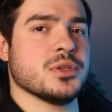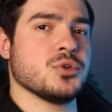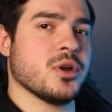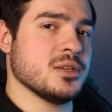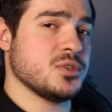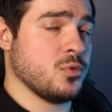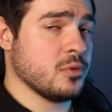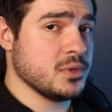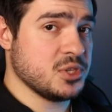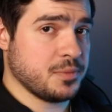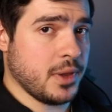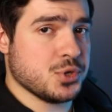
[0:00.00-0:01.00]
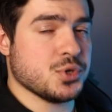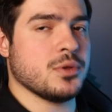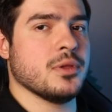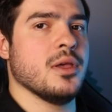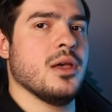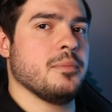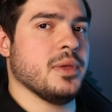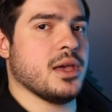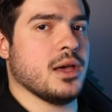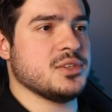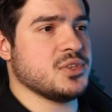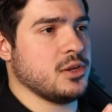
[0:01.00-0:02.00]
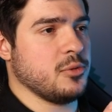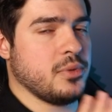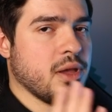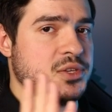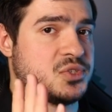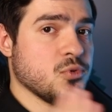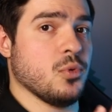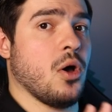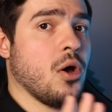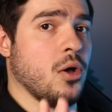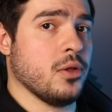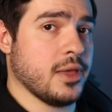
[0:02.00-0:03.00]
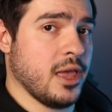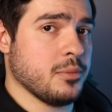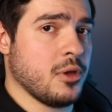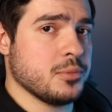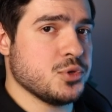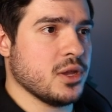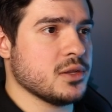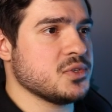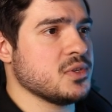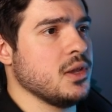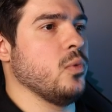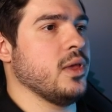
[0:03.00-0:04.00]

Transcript: The transform is special because it applies to all game objects.